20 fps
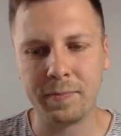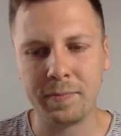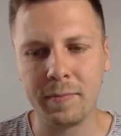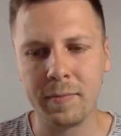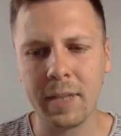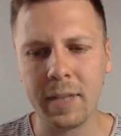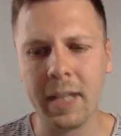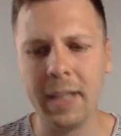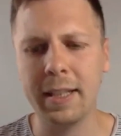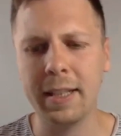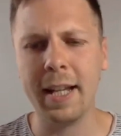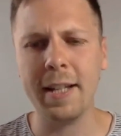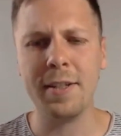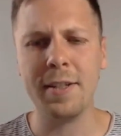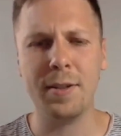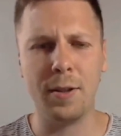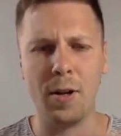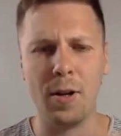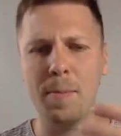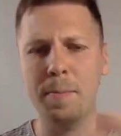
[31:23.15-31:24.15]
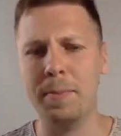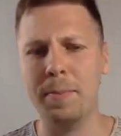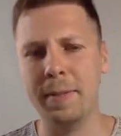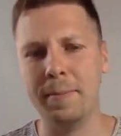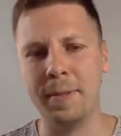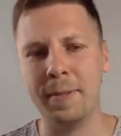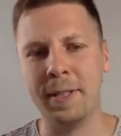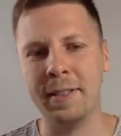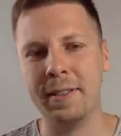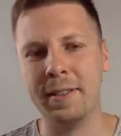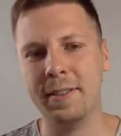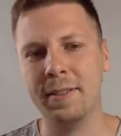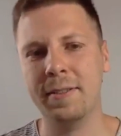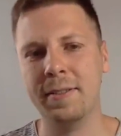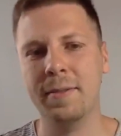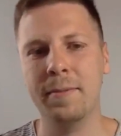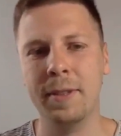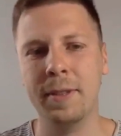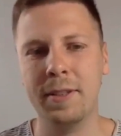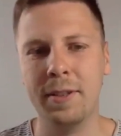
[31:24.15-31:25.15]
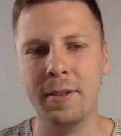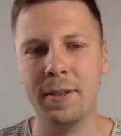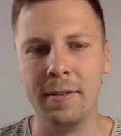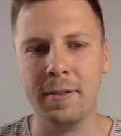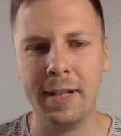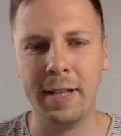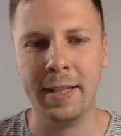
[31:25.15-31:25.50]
it has to complement what you already have.